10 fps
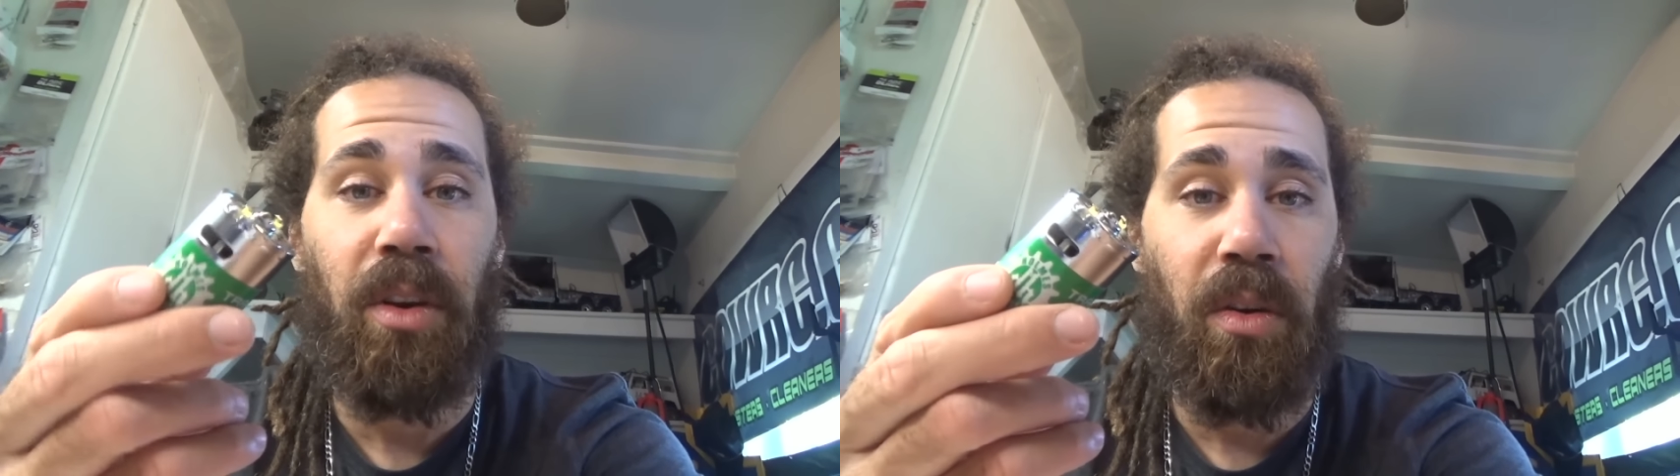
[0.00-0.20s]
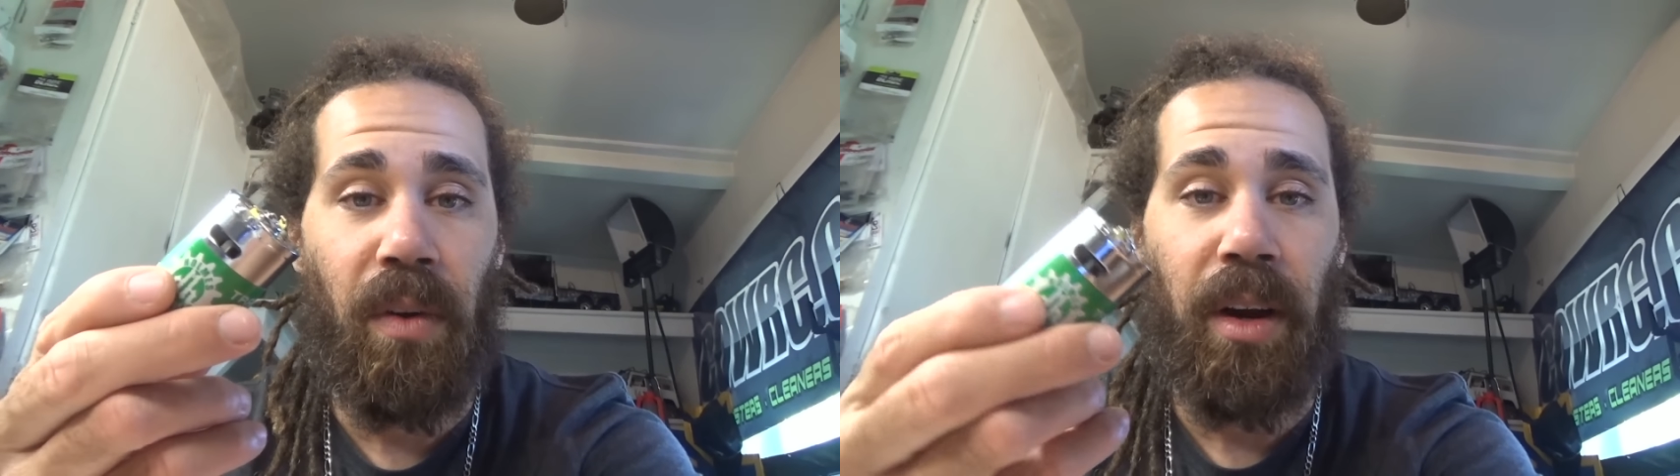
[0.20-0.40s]

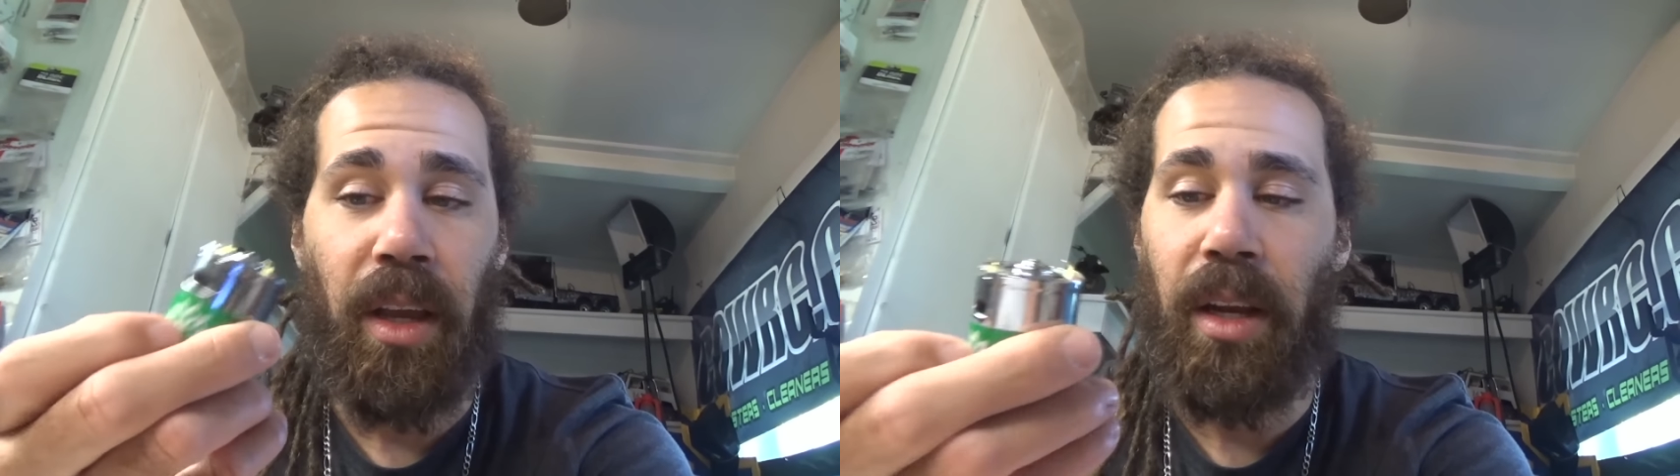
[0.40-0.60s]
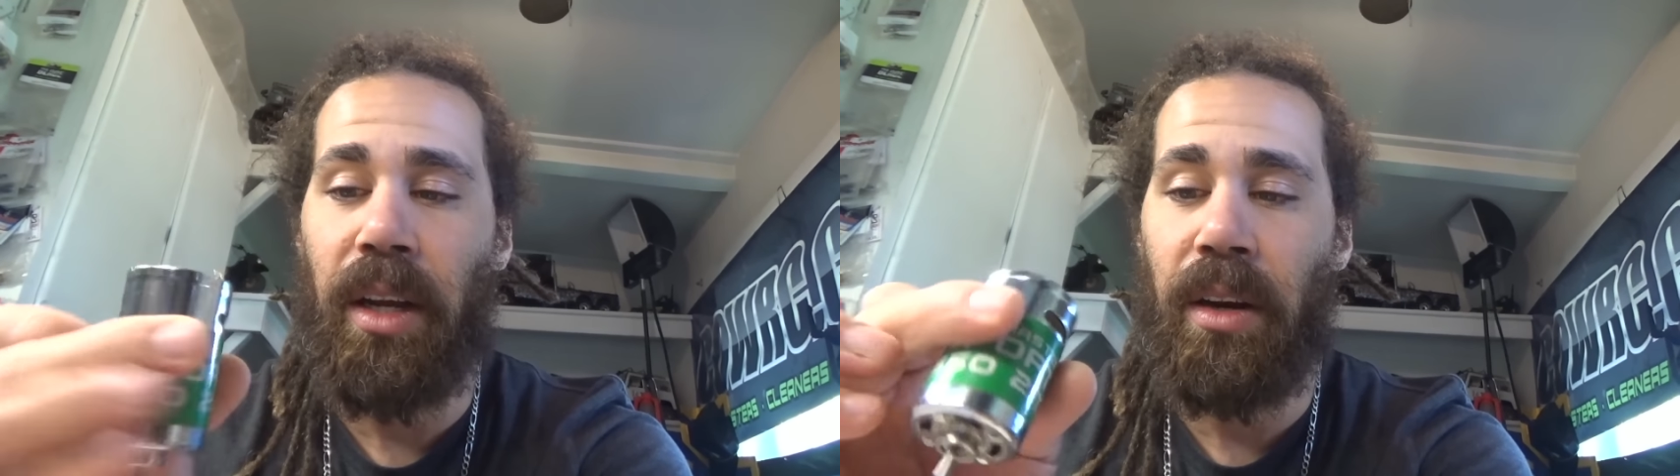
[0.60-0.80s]
you're
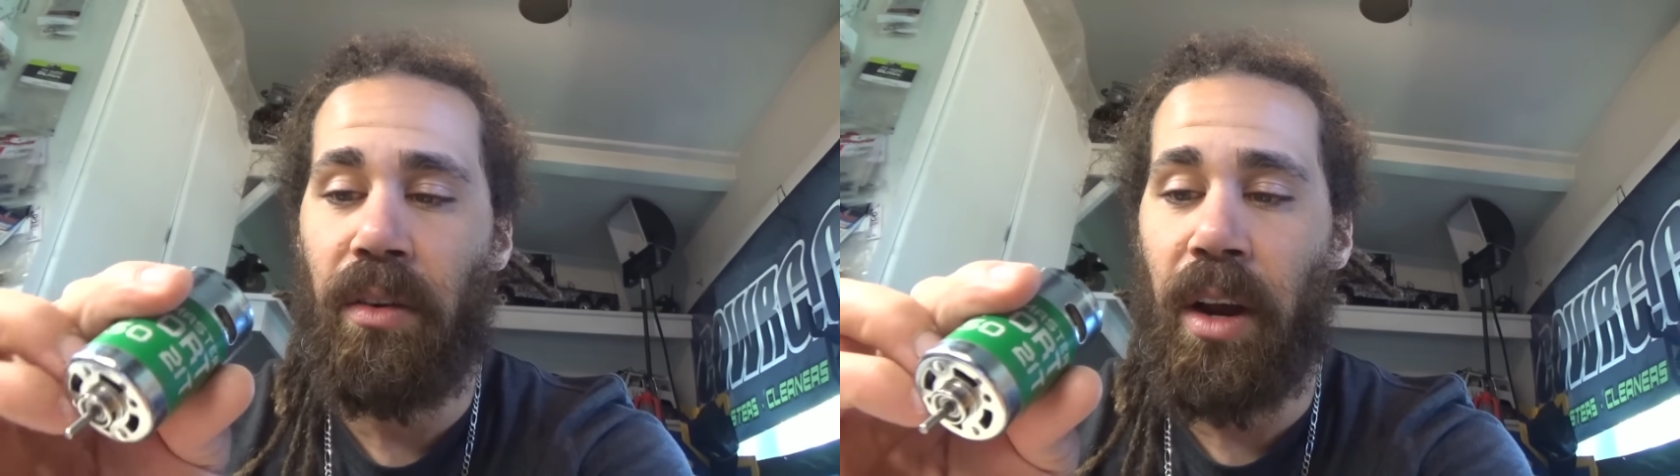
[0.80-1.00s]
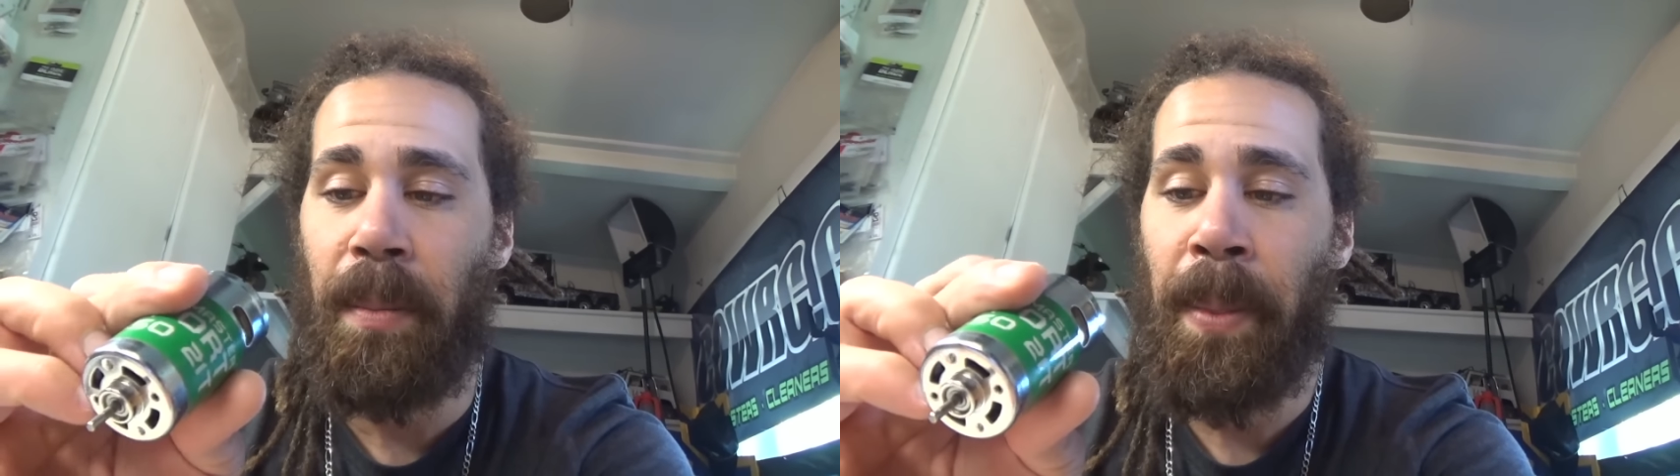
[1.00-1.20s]
running it in,
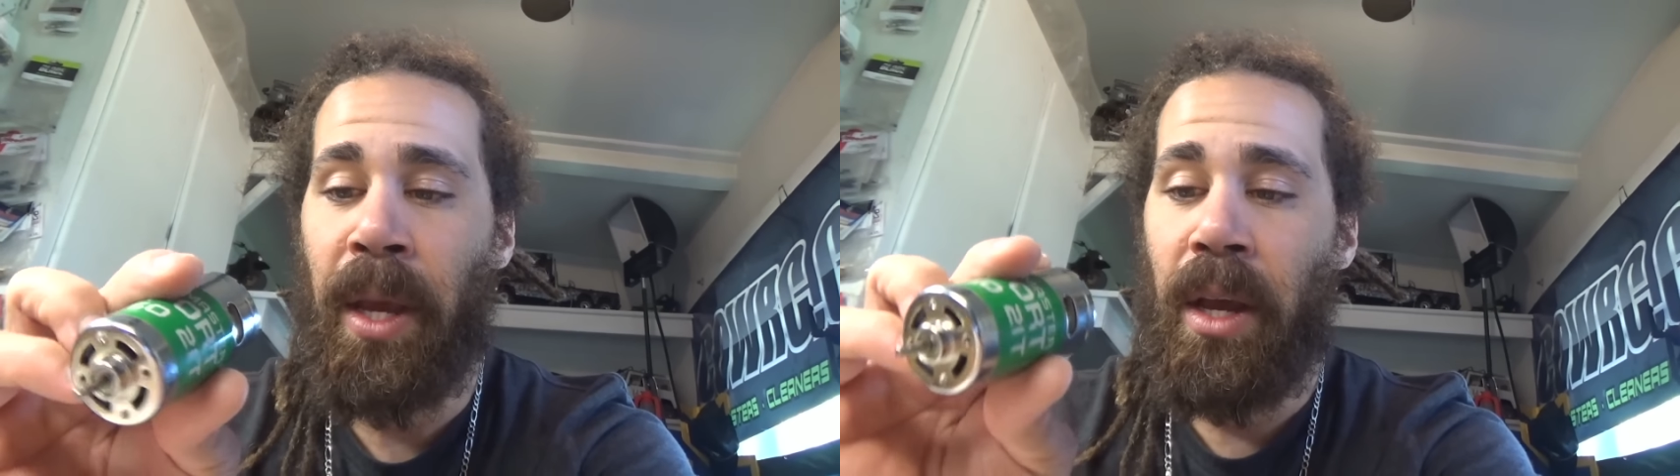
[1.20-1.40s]
right?